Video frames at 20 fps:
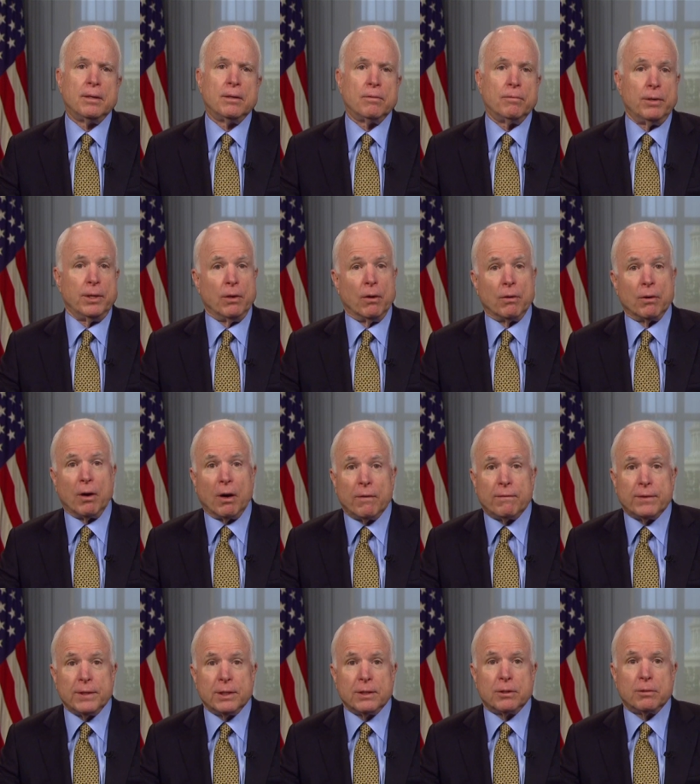We don't
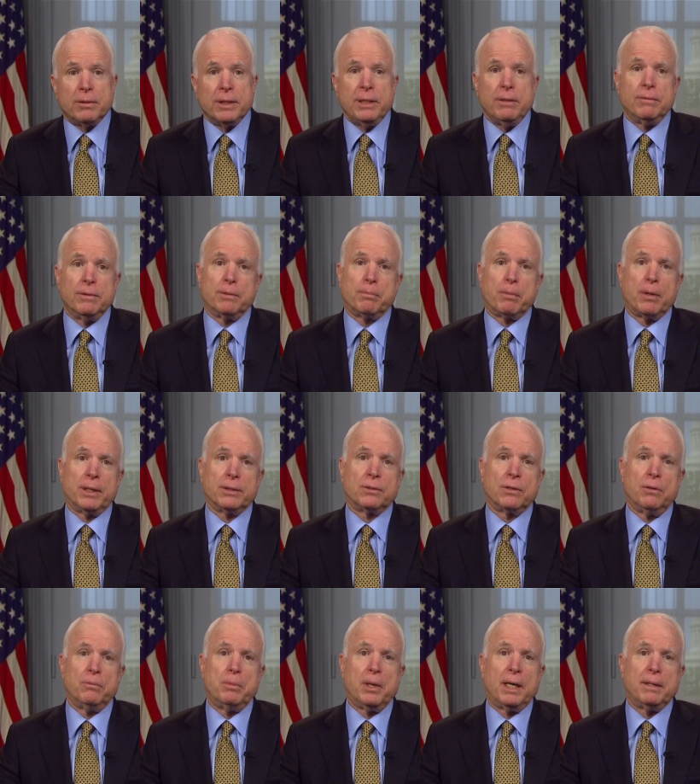often agree with
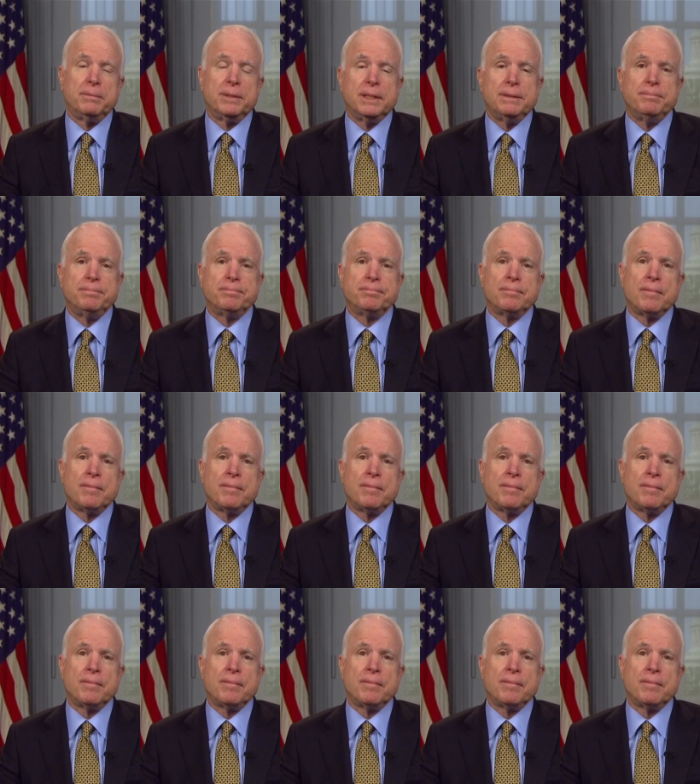President Obama,